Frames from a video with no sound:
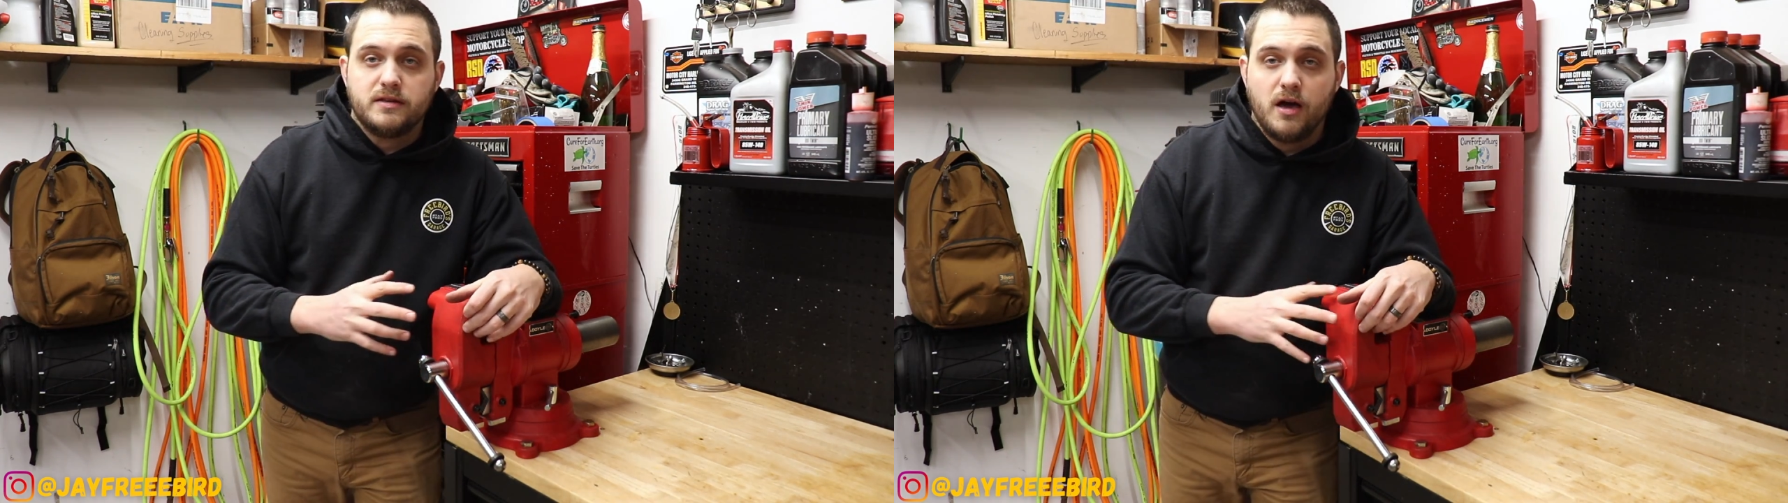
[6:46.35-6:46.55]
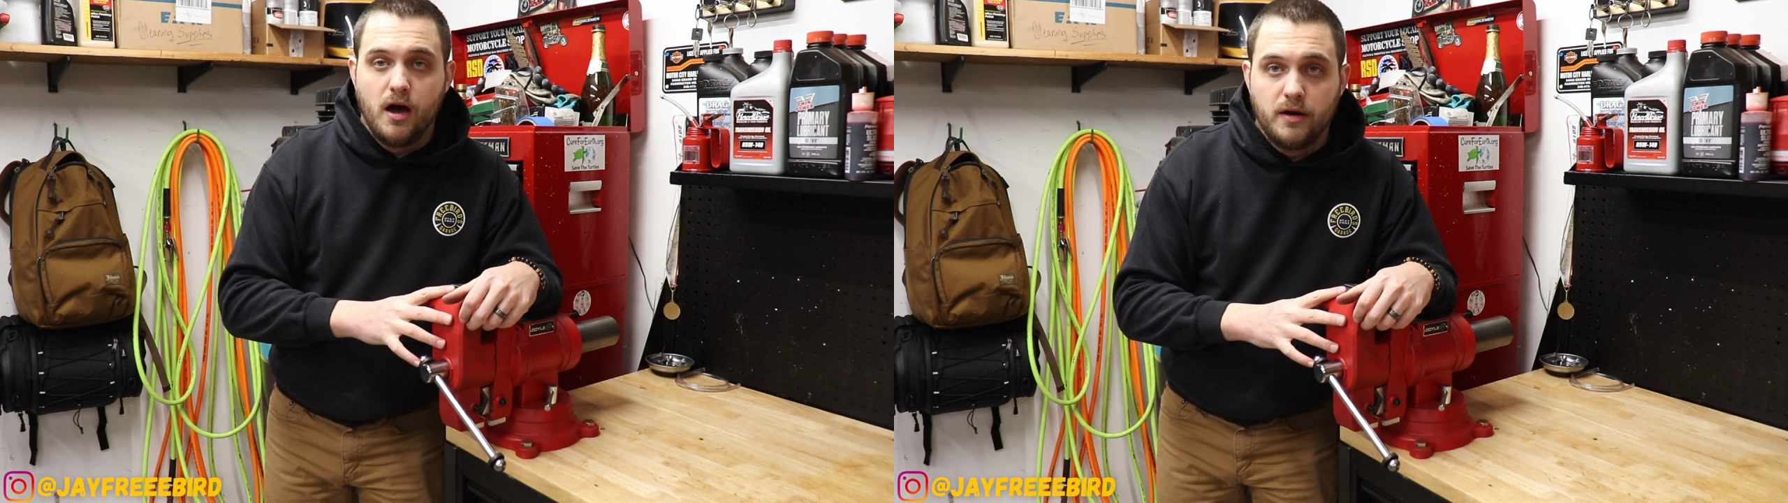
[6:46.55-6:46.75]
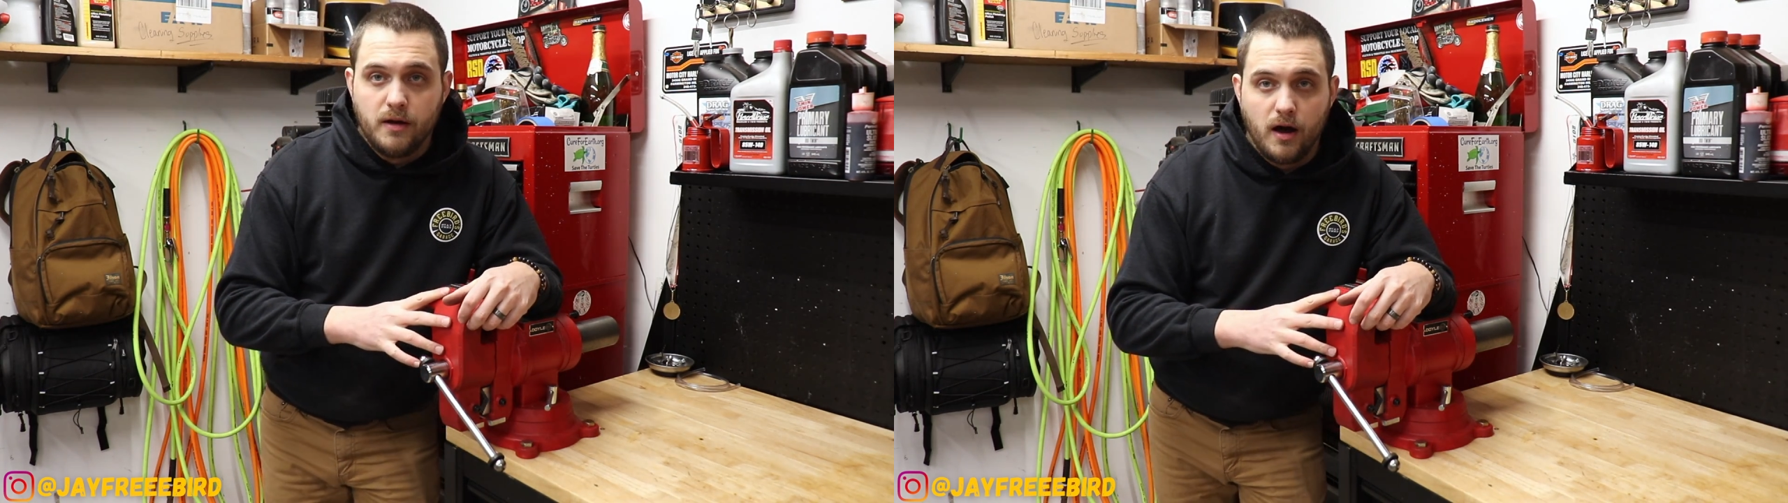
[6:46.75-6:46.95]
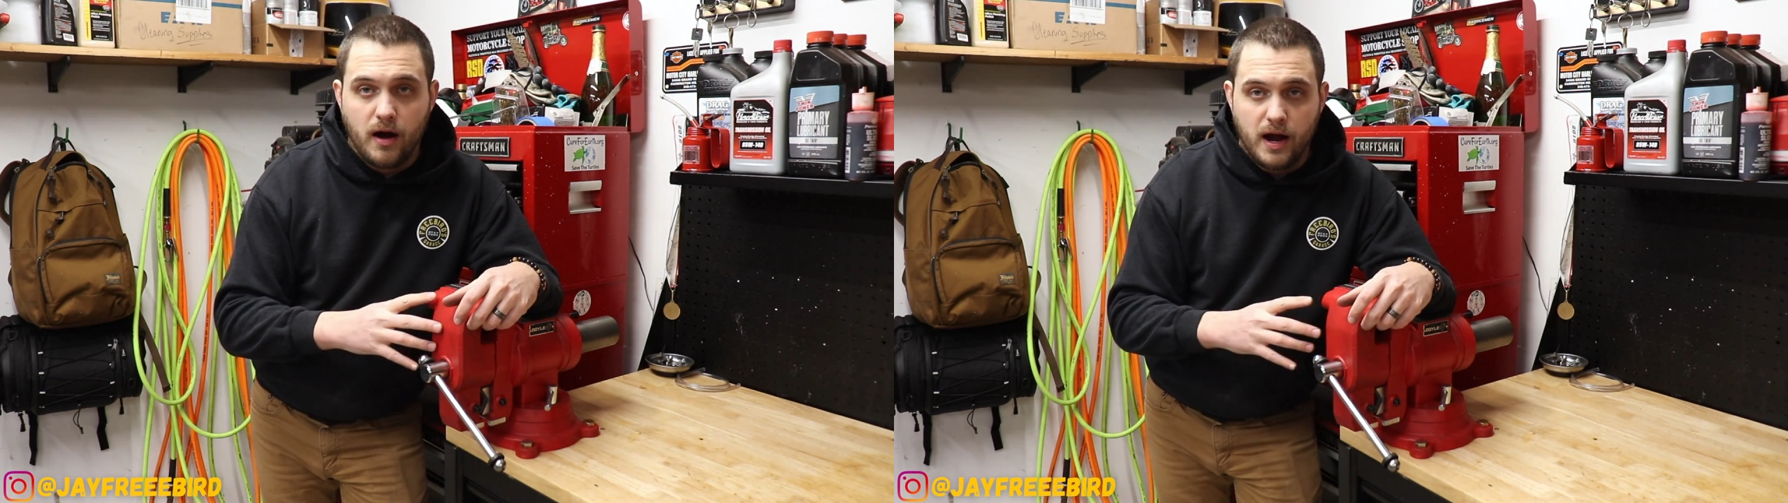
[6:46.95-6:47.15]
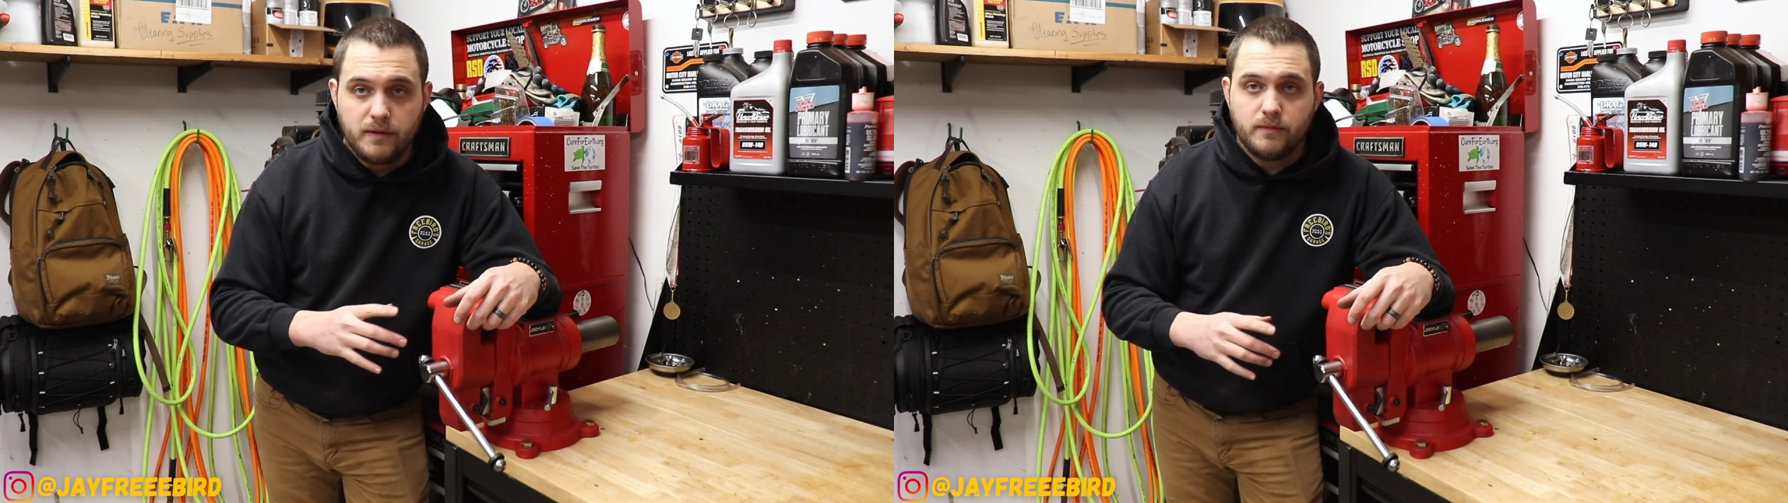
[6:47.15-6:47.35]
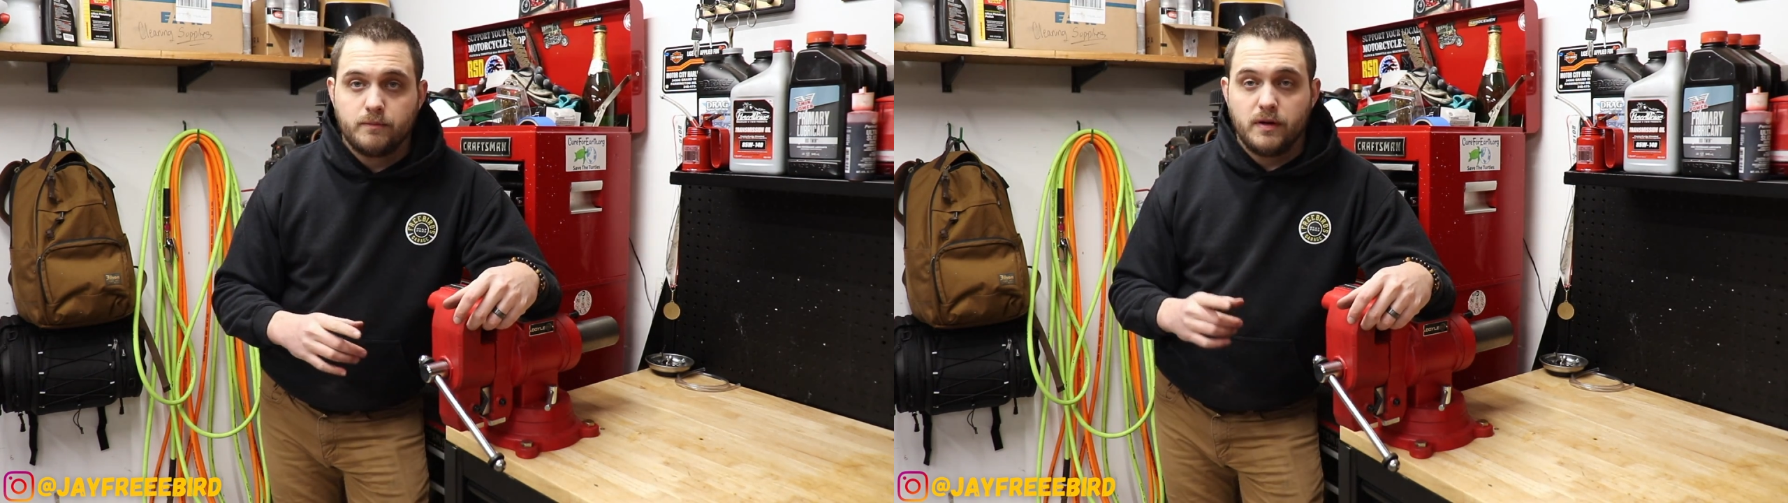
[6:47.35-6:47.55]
it done, all right?